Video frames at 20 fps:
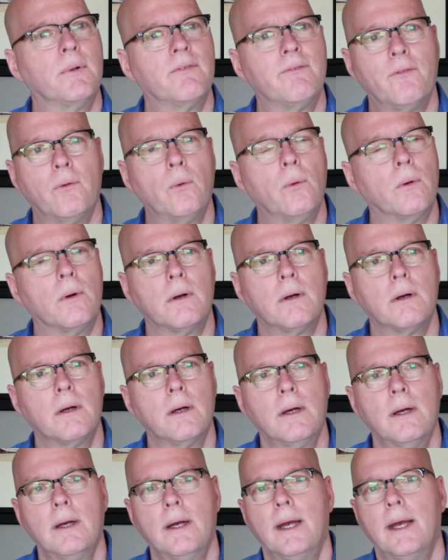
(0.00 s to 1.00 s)
before.
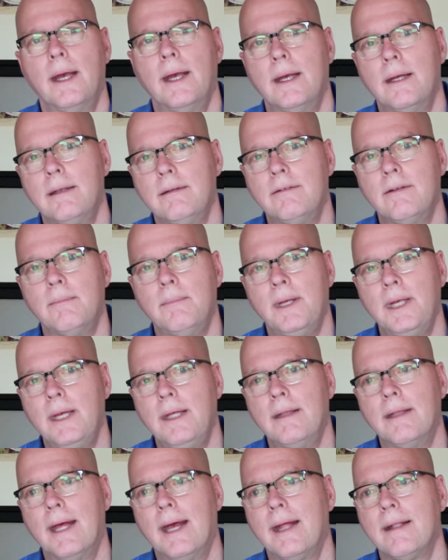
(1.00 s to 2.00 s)
And to
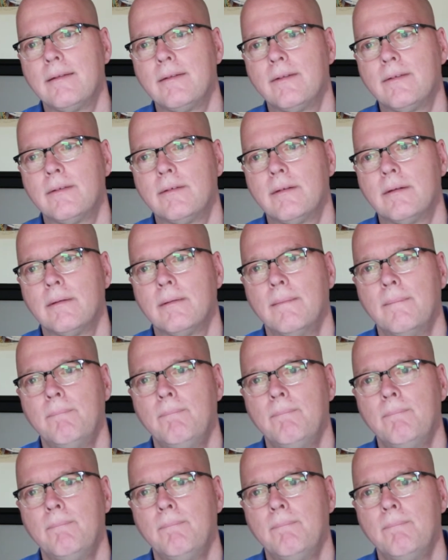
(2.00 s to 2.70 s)
me, that's